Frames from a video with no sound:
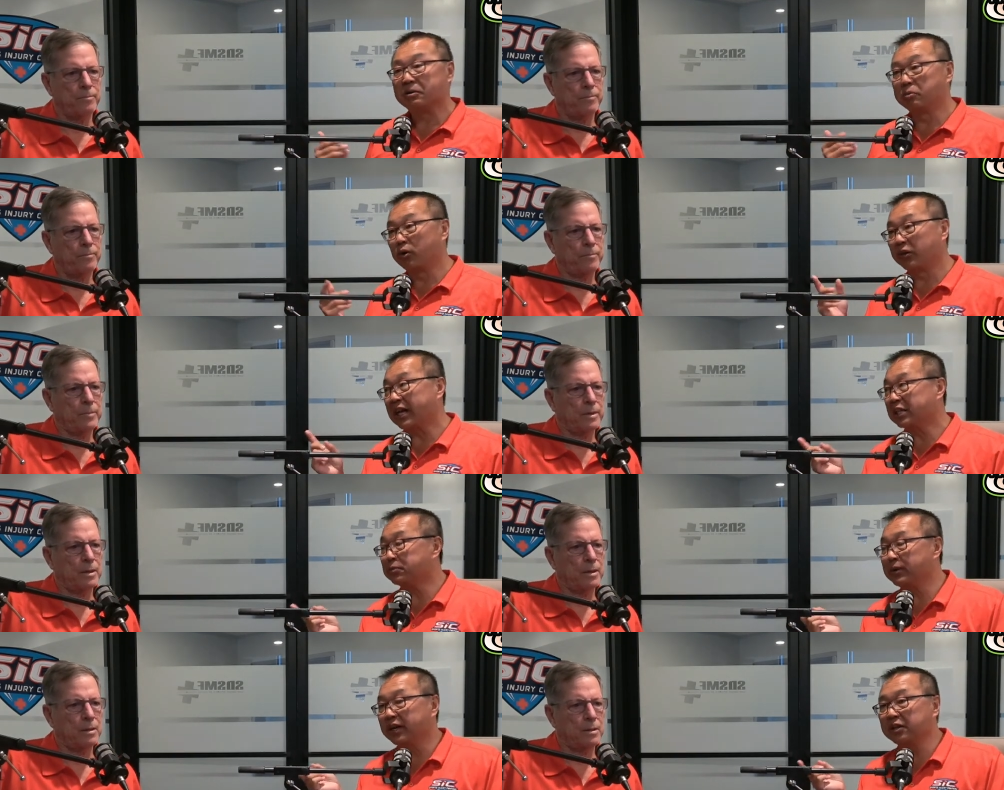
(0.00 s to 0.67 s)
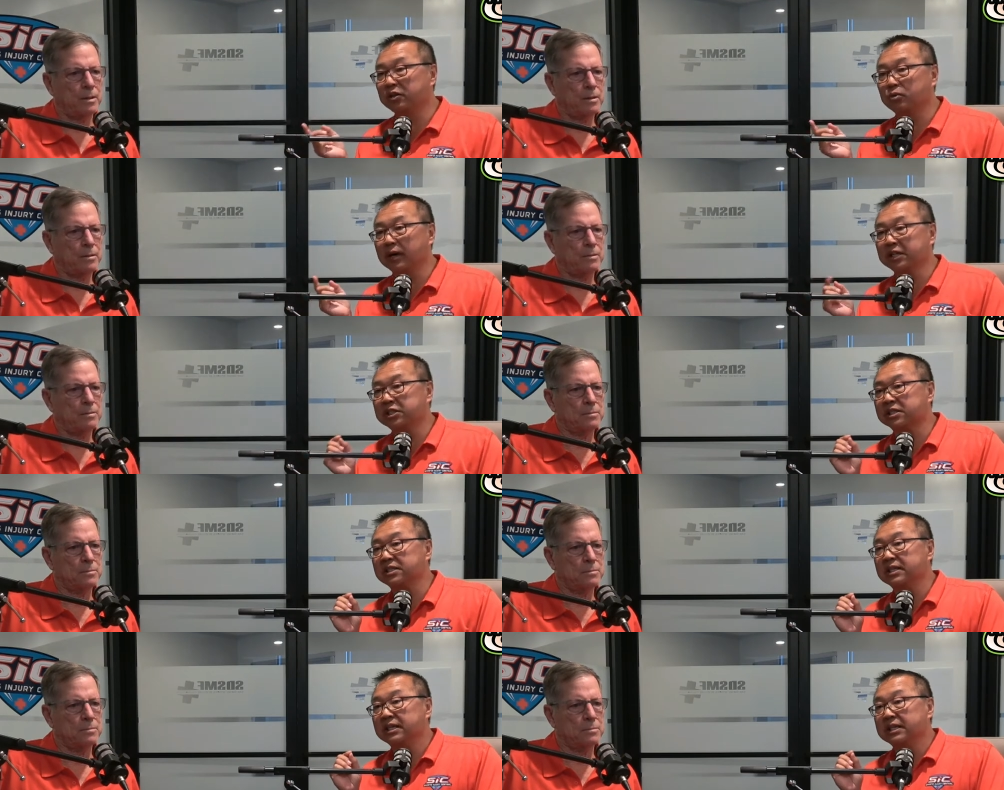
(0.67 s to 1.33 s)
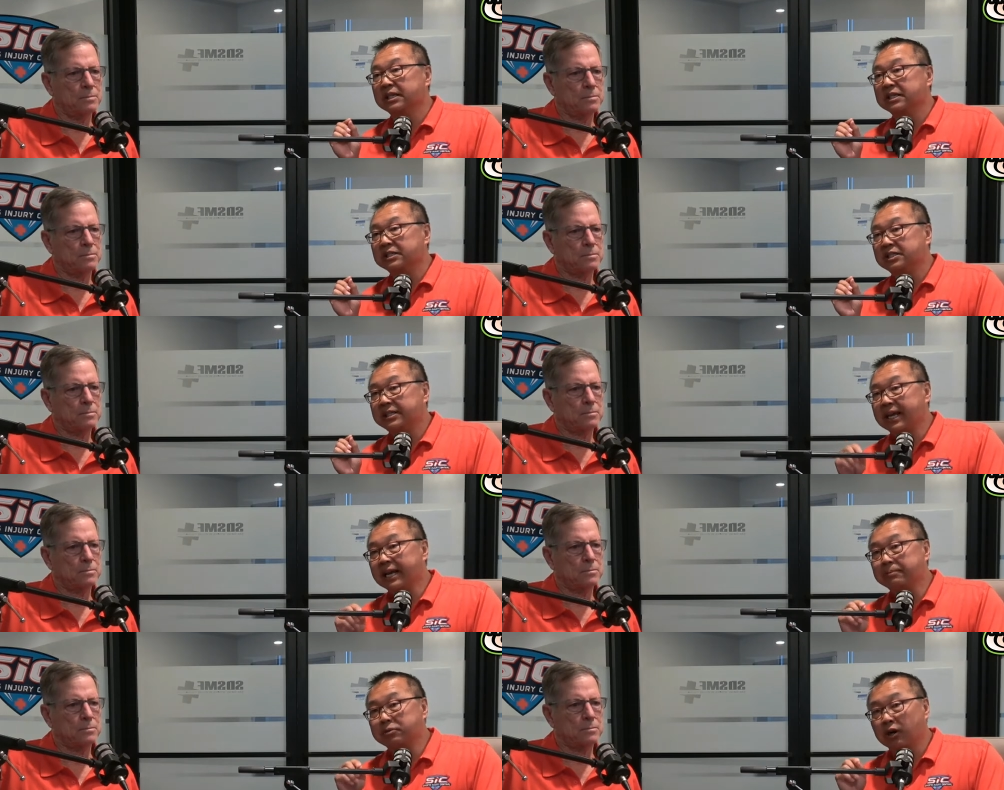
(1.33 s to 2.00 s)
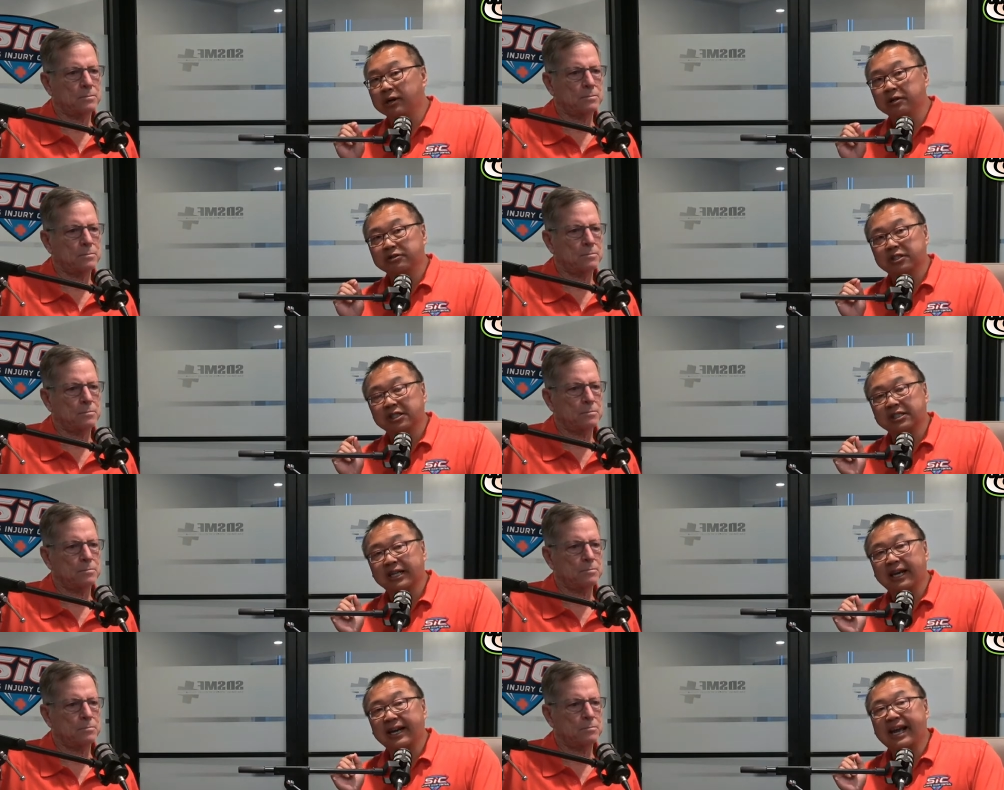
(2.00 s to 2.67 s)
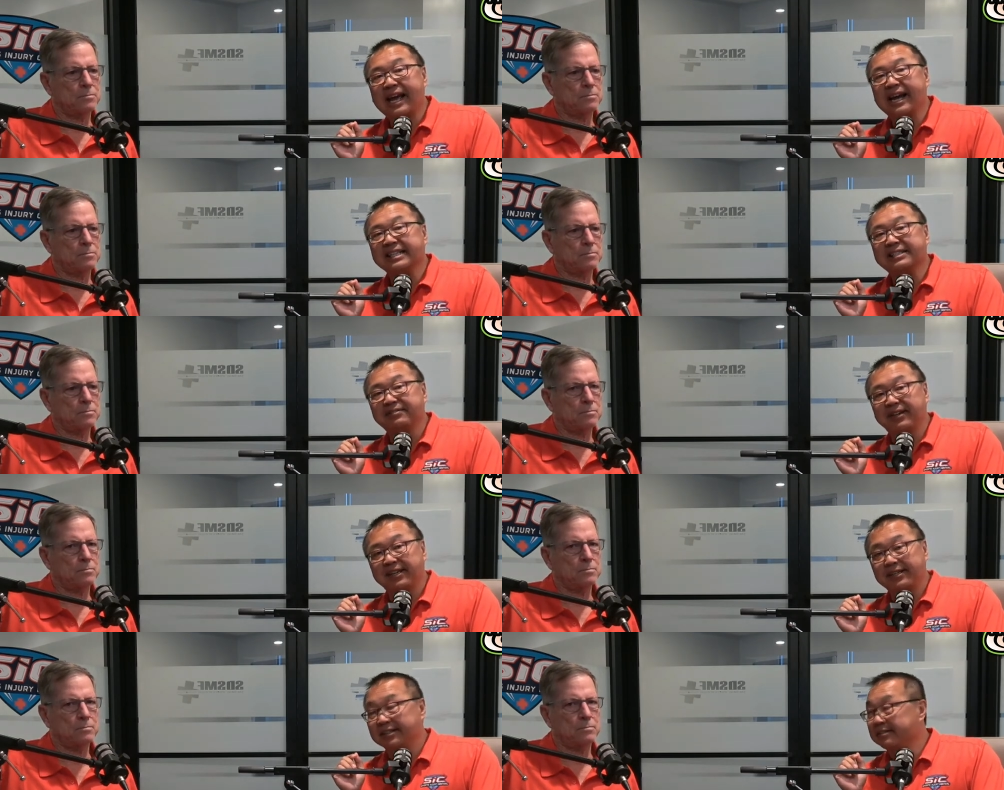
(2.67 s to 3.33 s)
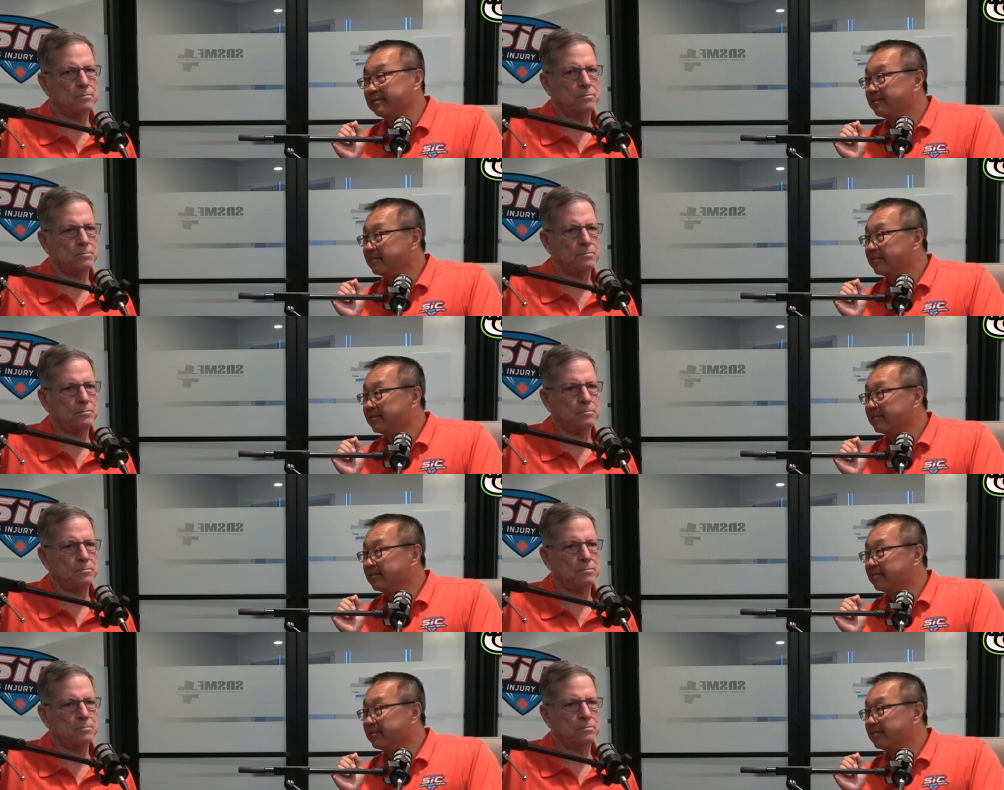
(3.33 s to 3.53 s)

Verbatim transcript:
Speaker 1: Well, that's my other question. Sam Darnold just got activated